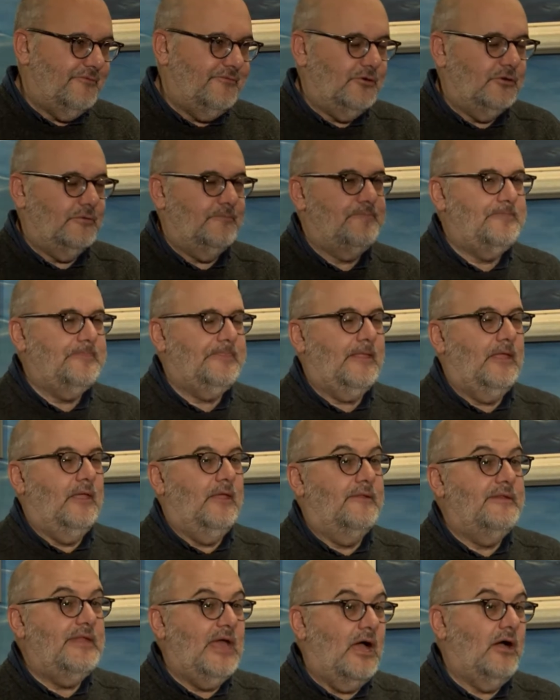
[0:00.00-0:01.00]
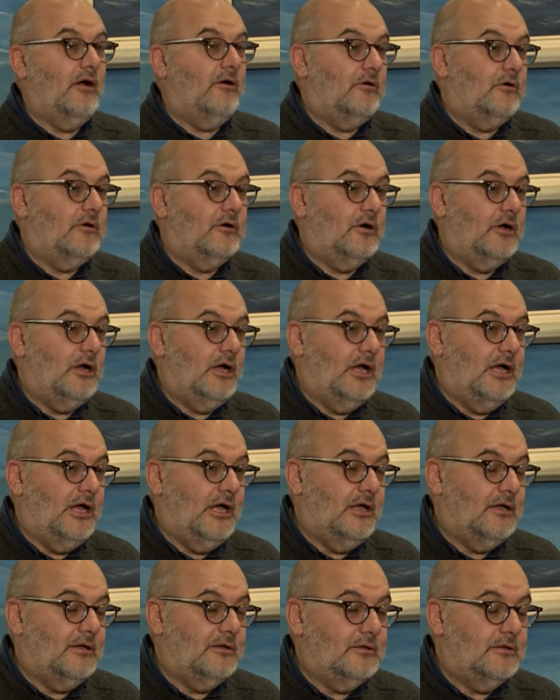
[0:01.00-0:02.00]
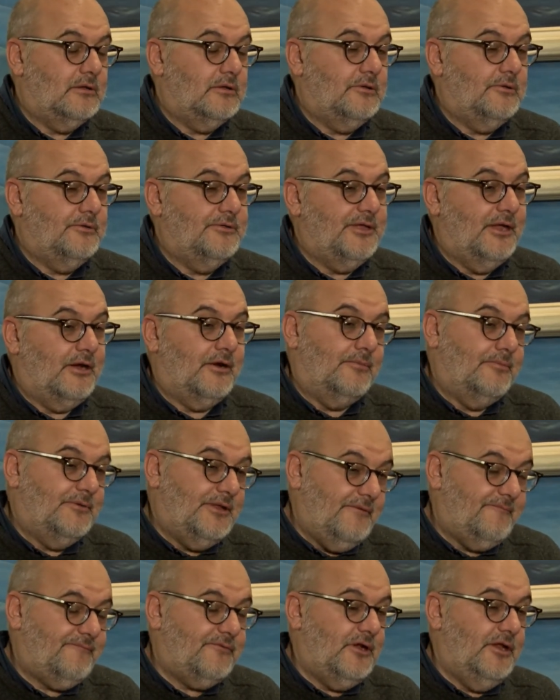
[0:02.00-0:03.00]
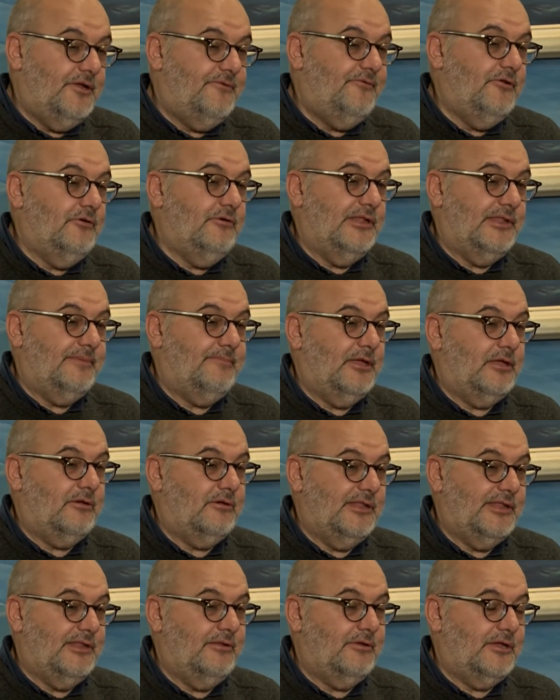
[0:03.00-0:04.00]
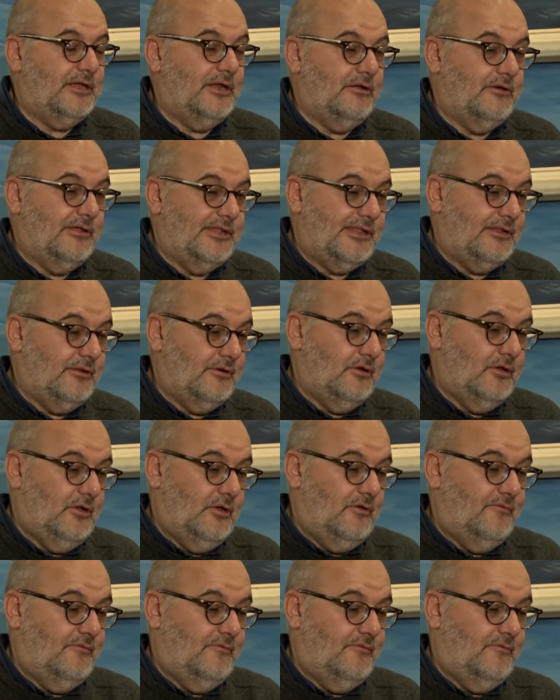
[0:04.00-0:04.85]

of view. Now, there are different views, because you can also